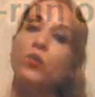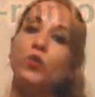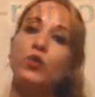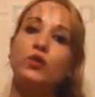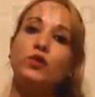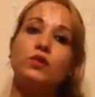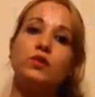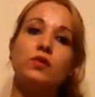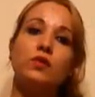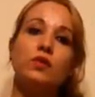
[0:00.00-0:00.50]
would
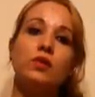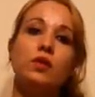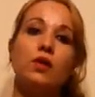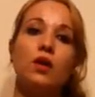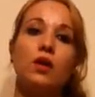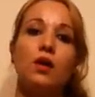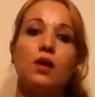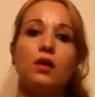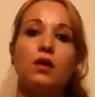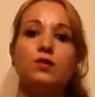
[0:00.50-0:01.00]

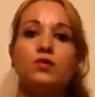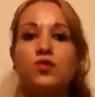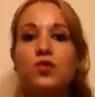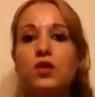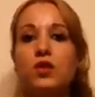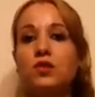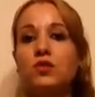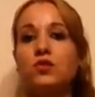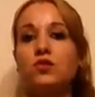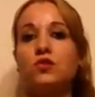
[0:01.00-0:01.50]

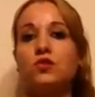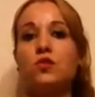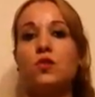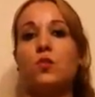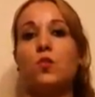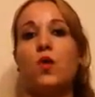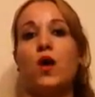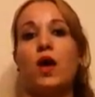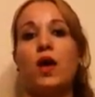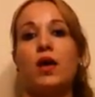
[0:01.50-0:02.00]
change the
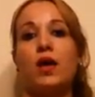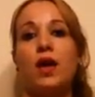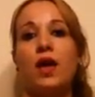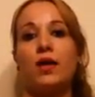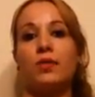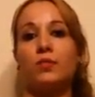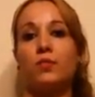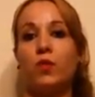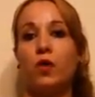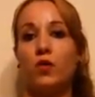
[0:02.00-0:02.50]
way I
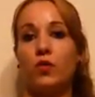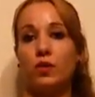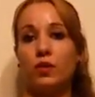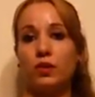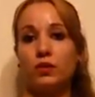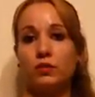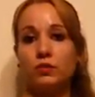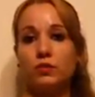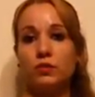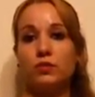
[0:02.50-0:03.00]

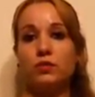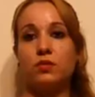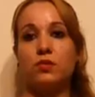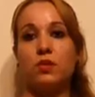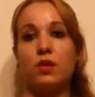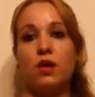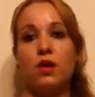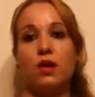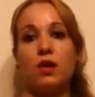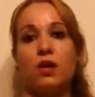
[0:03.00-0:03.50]
modeled
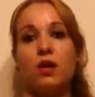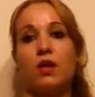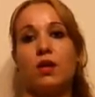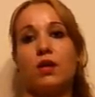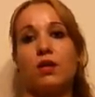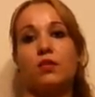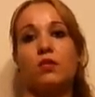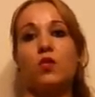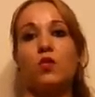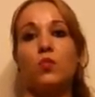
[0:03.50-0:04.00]
the
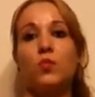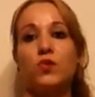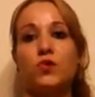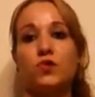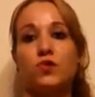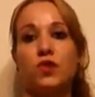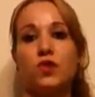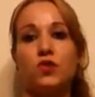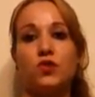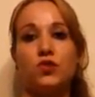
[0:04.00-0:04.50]

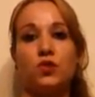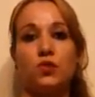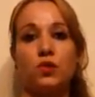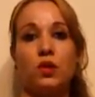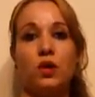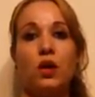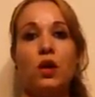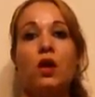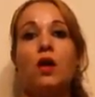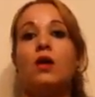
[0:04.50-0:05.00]
conversation.
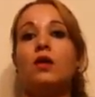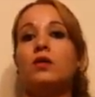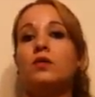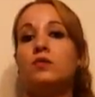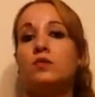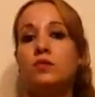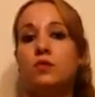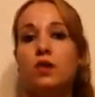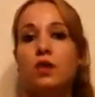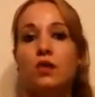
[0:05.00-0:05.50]

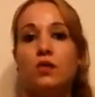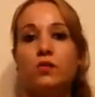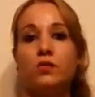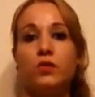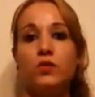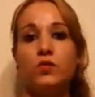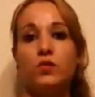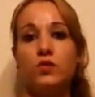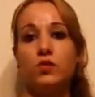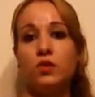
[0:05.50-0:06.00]
Instead of
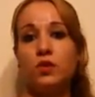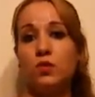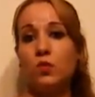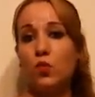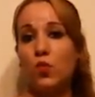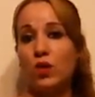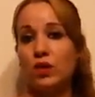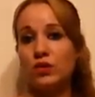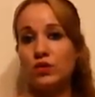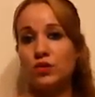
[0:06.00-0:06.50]
using
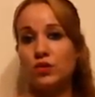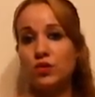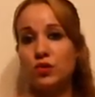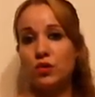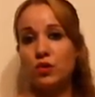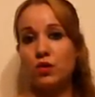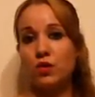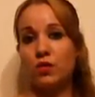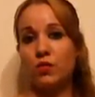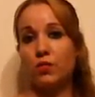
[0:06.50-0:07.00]
one
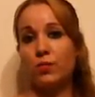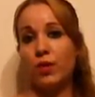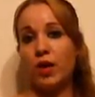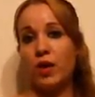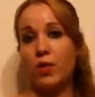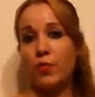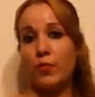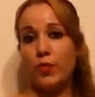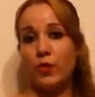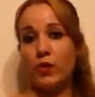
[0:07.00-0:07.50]
sheet of
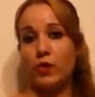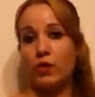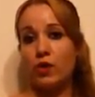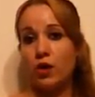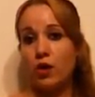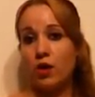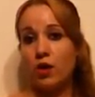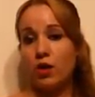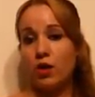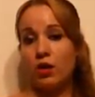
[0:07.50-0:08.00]
paper
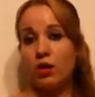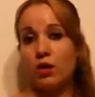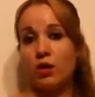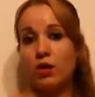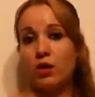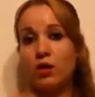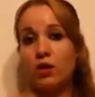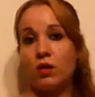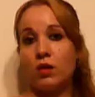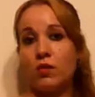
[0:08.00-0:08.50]

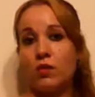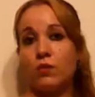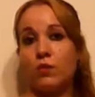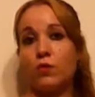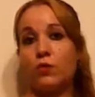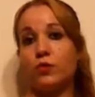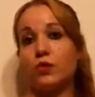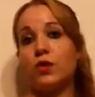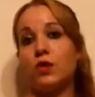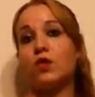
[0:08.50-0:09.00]

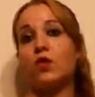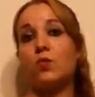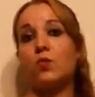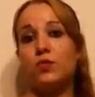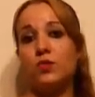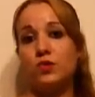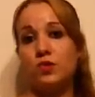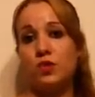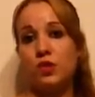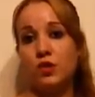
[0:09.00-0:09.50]
for the
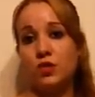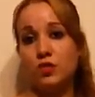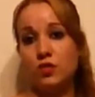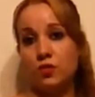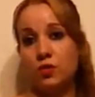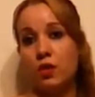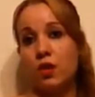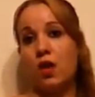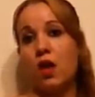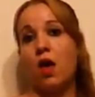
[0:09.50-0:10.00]

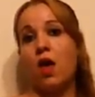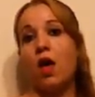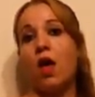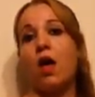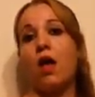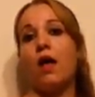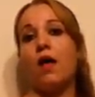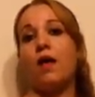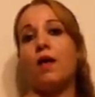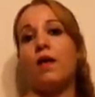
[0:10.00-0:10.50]
conversation,
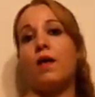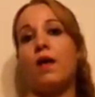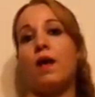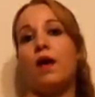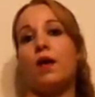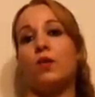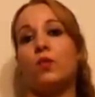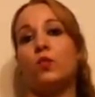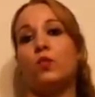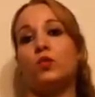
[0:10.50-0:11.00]

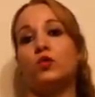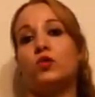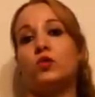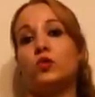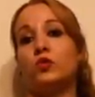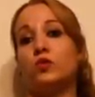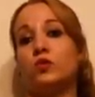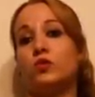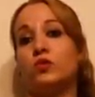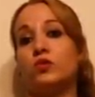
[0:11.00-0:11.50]
I would
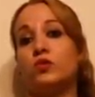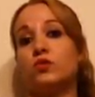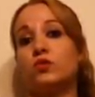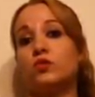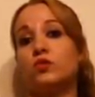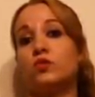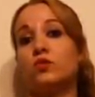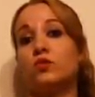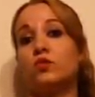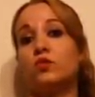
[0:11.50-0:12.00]

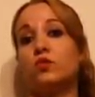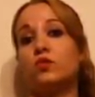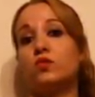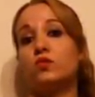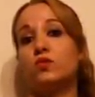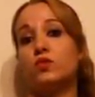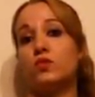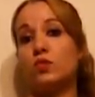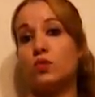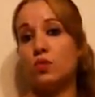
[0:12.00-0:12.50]
use
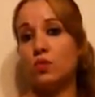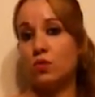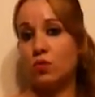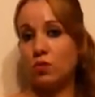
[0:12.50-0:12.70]
two.